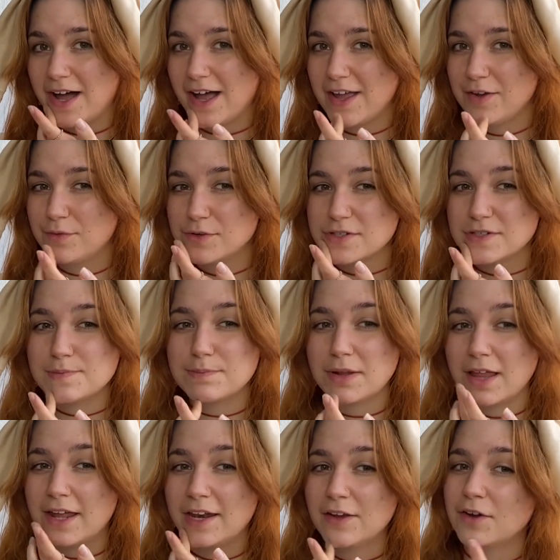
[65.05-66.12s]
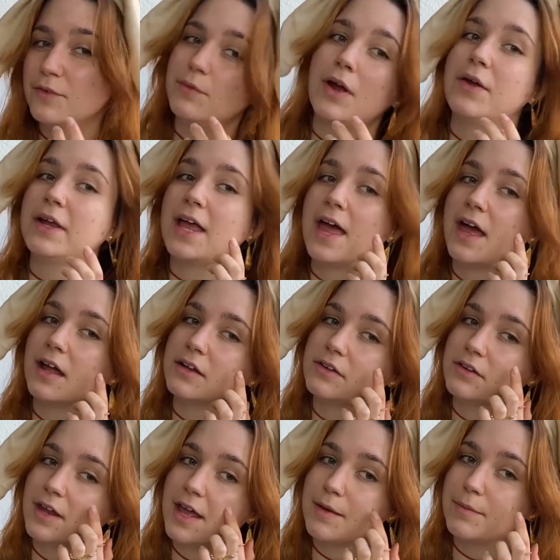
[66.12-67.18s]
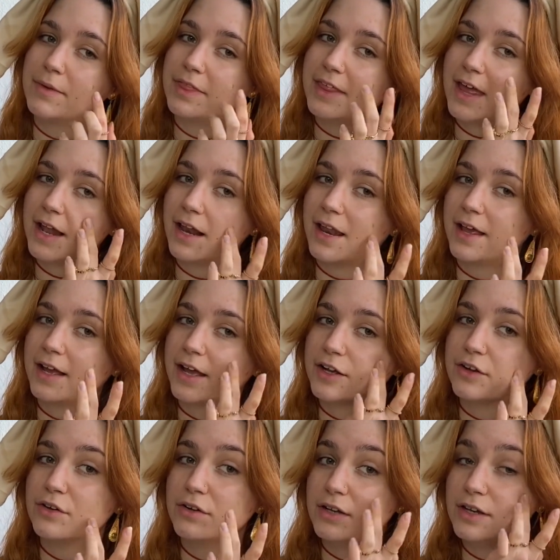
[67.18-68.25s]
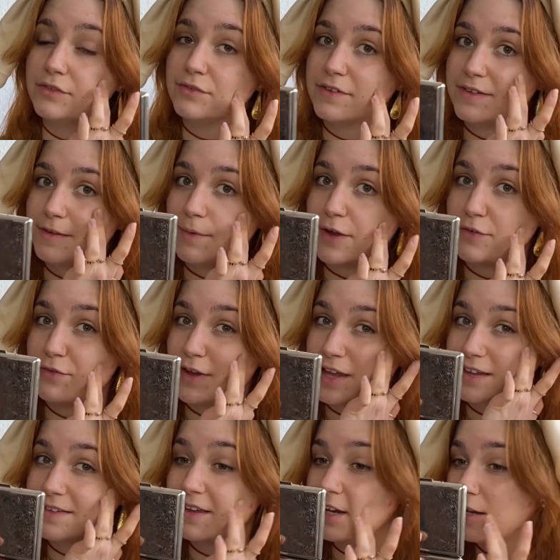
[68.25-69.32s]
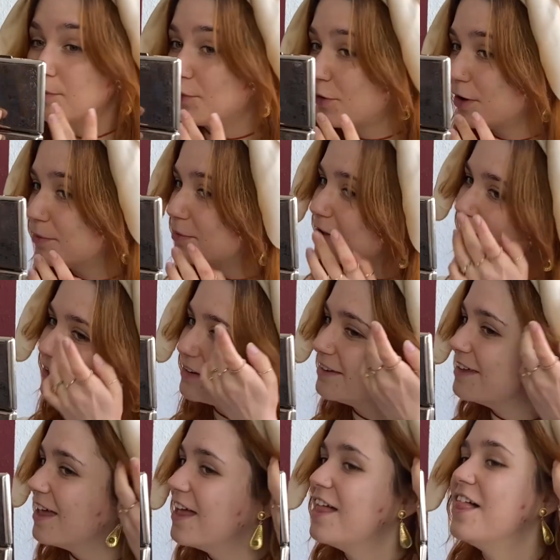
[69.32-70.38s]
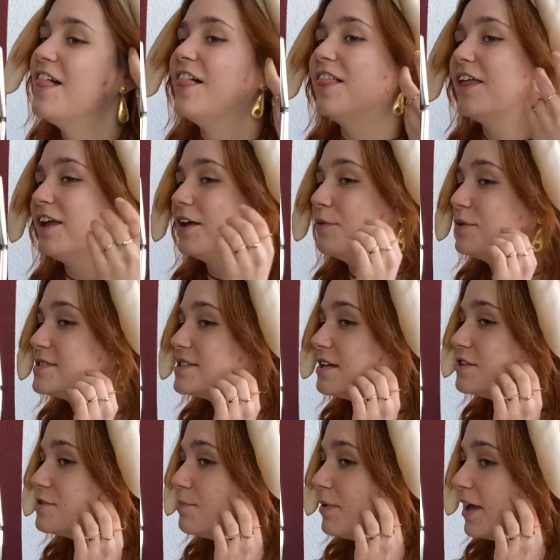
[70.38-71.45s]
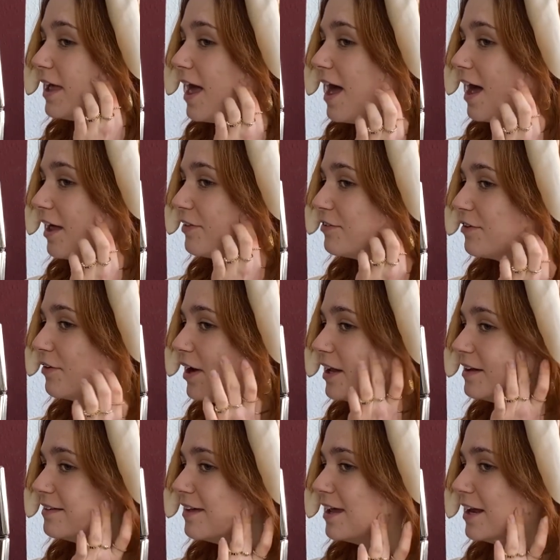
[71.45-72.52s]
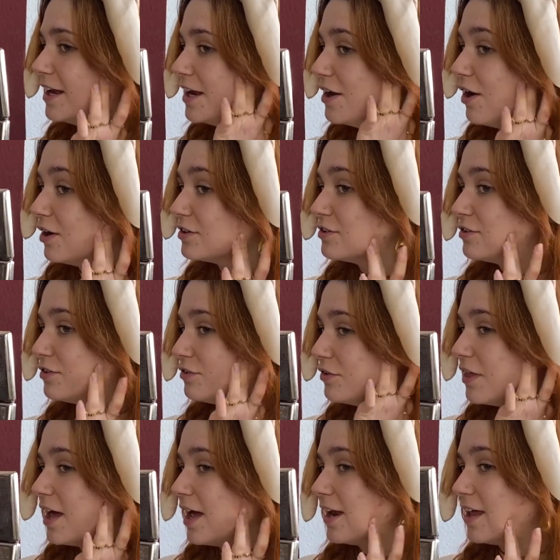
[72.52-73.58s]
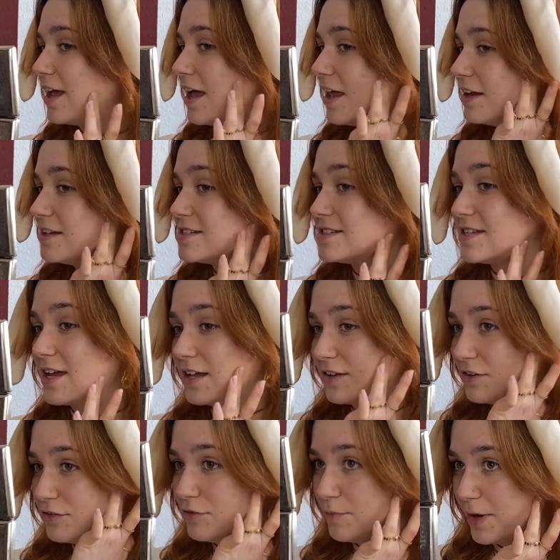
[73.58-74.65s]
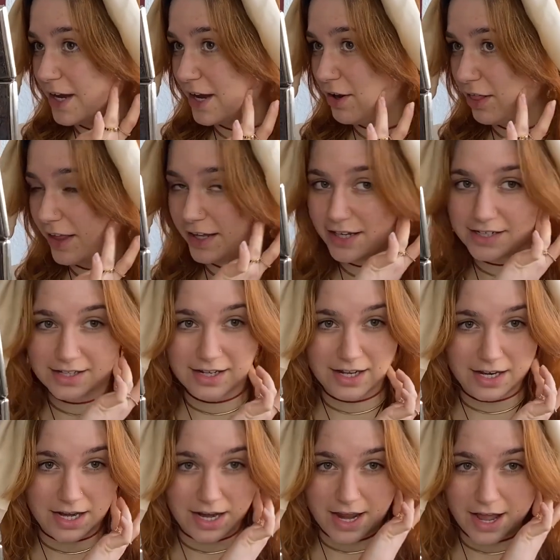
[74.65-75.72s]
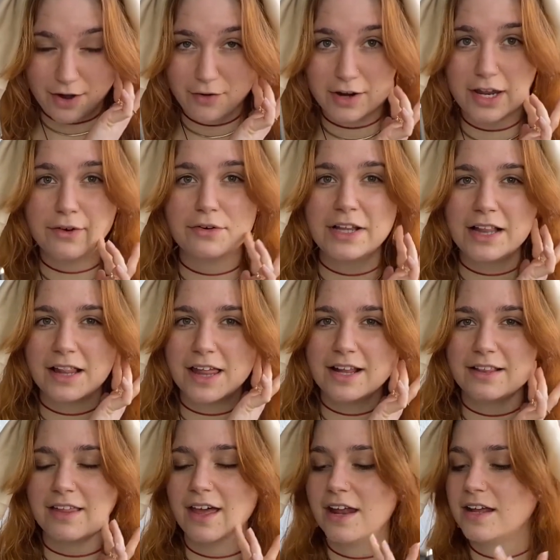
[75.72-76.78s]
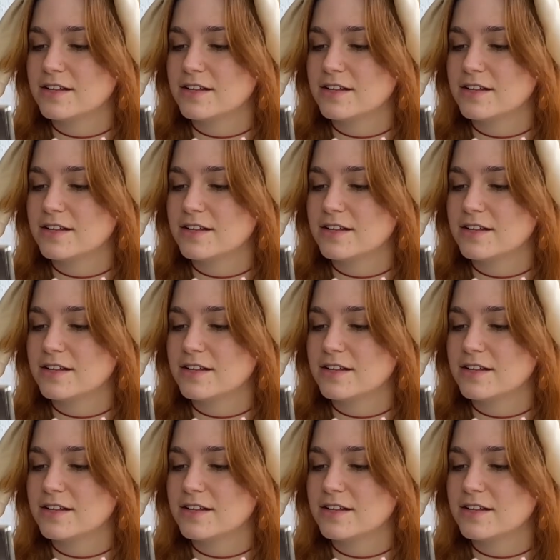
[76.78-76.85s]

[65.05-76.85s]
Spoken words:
I was planning on wearing a hat today, but then like I couldn't even see my face anymore because like it was such a big hat, so I decided not to do that and instead do my hair like I did it now. And I really like that.